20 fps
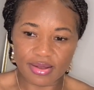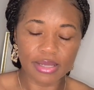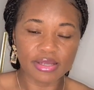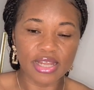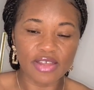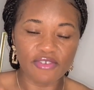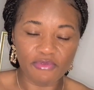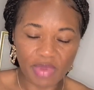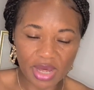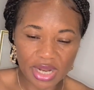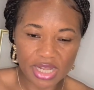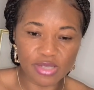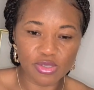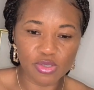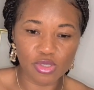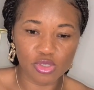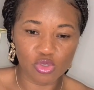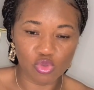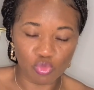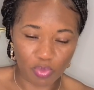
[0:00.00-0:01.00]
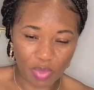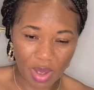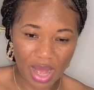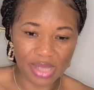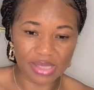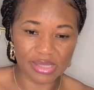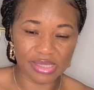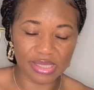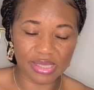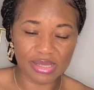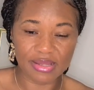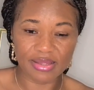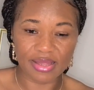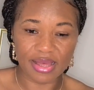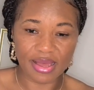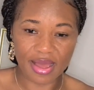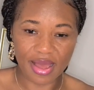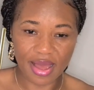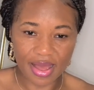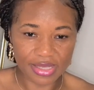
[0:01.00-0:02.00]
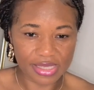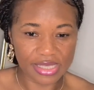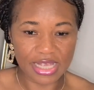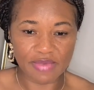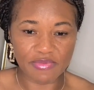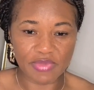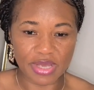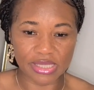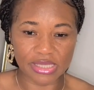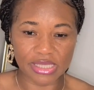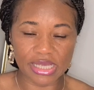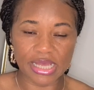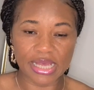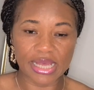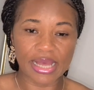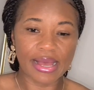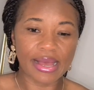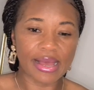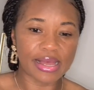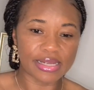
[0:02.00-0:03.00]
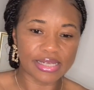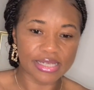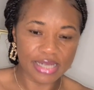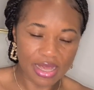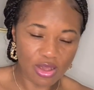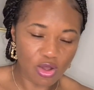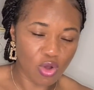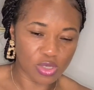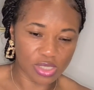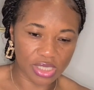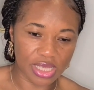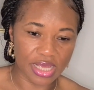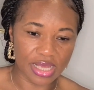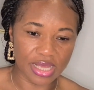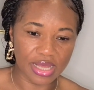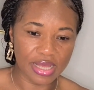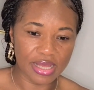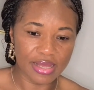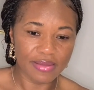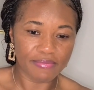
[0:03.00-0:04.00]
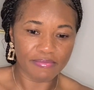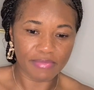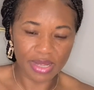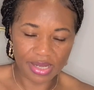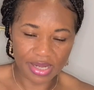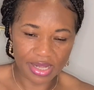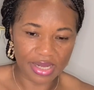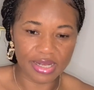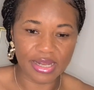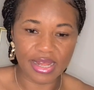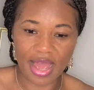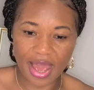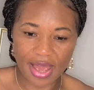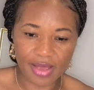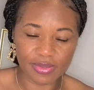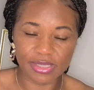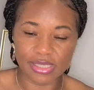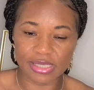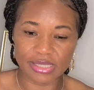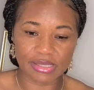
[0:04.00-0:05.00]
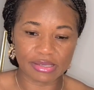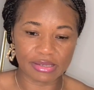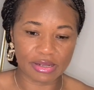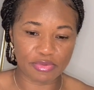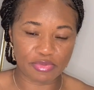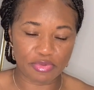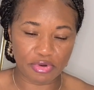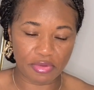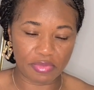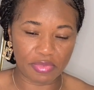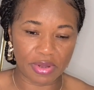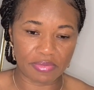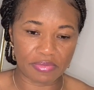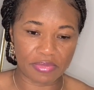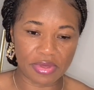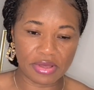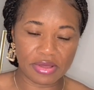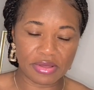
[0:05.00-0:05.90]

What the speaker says: They've managed to pass the CBT and OSCE, but then the IELTS is still a problem.